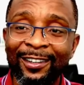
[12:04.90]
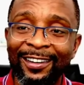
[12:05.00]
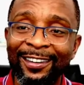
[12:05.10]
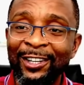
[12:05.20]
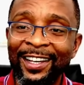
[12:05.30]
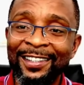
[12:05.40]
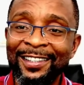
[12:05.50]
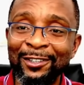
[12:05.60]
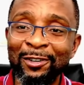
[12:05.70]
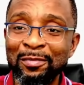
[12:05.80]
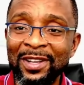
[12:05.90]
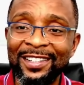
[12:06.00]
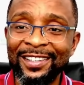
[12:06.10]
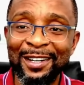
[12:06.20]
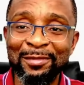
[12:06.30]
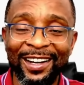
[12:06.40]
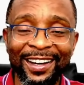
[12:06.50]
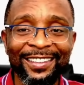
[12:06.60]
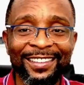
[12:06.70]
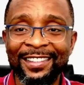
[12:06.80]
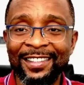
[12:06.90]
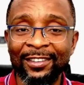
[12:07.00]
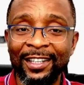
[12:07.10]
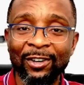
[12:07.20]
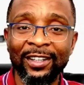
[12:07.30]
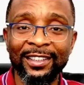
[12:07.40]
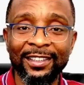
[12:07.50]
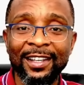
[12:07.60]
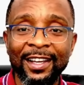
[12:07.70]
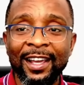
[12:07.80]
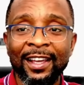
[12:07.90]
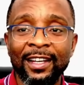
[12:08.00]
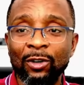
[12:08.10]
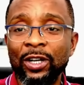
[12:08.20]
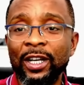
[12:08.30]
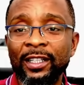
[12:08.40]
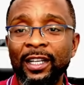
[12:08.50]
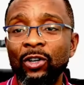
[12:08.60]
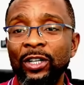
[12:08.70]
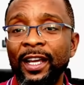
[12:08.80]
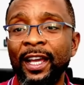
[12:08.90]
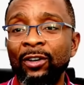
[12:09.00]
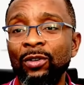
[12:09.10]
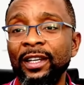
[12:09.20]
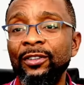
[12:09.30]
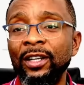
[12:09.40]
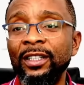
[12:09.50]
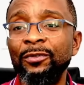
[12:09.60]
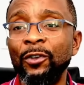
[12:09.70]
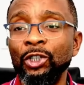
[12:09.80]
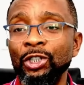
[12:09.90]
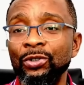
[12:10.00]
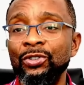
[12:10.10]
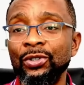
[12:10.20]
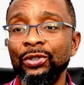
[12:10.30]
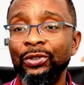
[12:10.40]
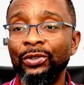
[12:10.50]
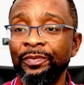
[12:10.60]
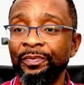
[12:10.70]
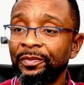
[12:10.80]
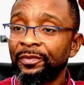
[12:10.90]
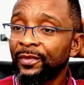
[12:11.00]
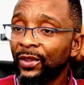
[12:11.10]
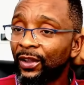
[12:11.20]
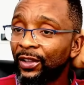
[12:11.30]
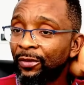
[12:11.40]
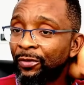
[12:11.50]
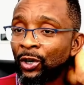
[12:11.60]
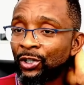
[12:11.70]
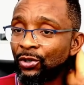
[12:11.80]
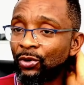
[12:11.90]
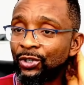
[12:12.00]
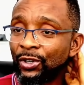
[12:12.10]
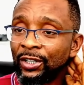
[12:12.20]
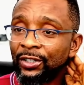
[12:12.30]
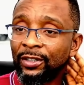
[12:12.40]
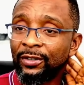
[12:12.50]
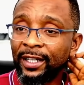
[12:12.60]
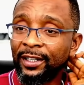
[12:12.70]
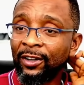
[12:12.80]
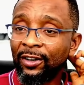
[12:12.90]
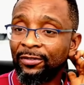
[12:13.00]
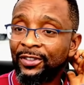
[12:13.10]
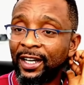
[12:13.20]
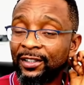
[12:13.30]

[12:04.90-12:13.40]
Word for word: Oh yes, they don't mix up, right? That's how they run it. They quickly they, they can quickly run it for you too. If you want to go to London and all of that.